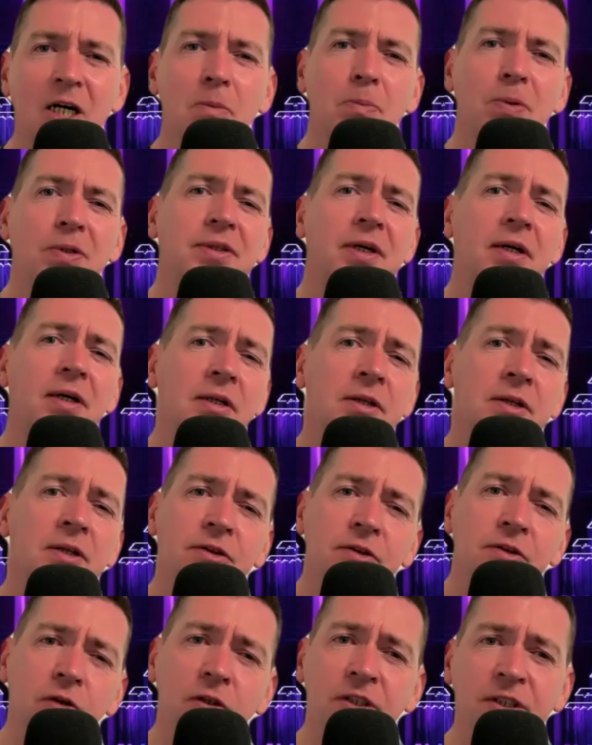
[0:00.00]
but that
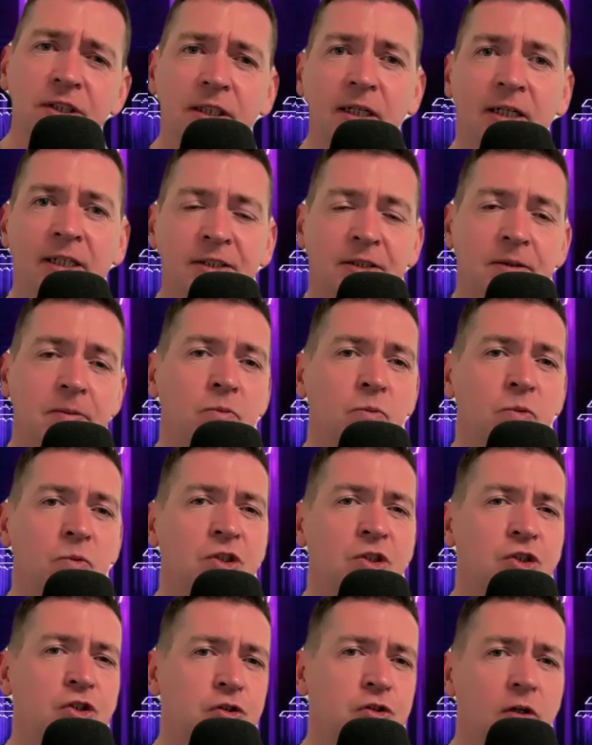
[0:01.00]
enthusiasm will
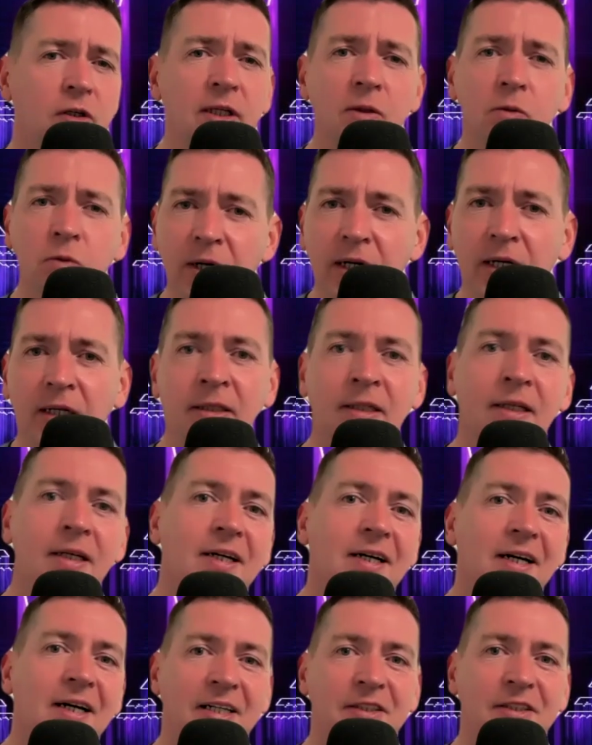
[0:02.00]
surely wane
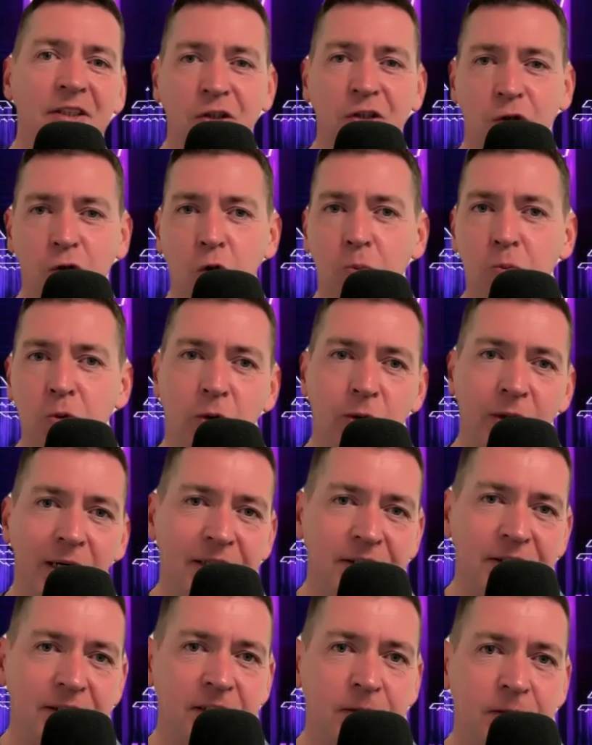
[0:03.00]
as the show
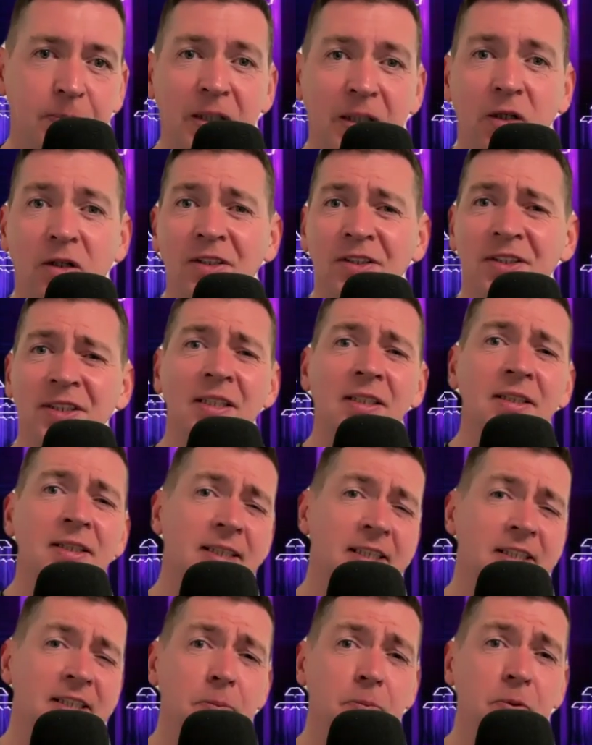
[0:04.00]
progresses, because the
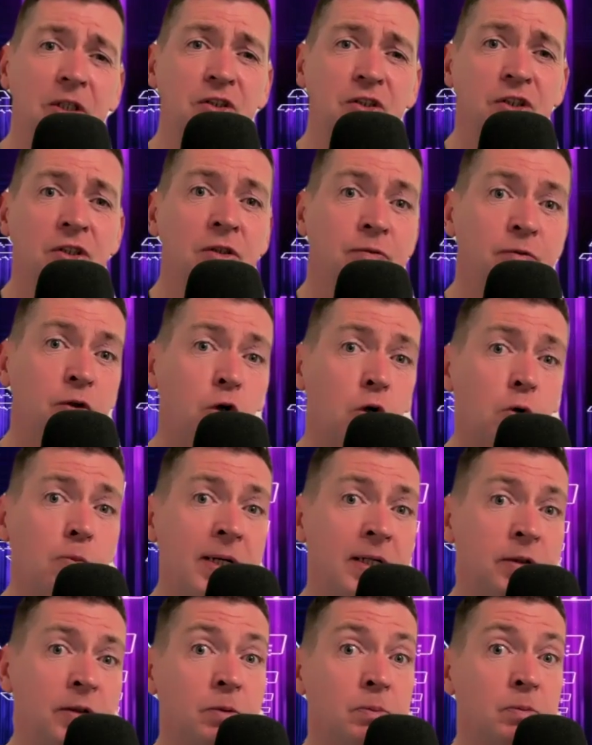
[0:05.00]
anticipation of the home
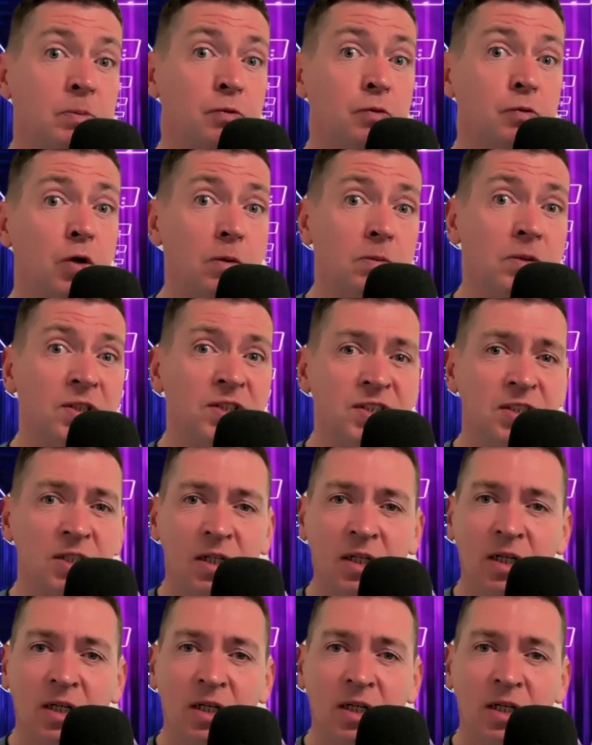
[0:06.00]
entrant performance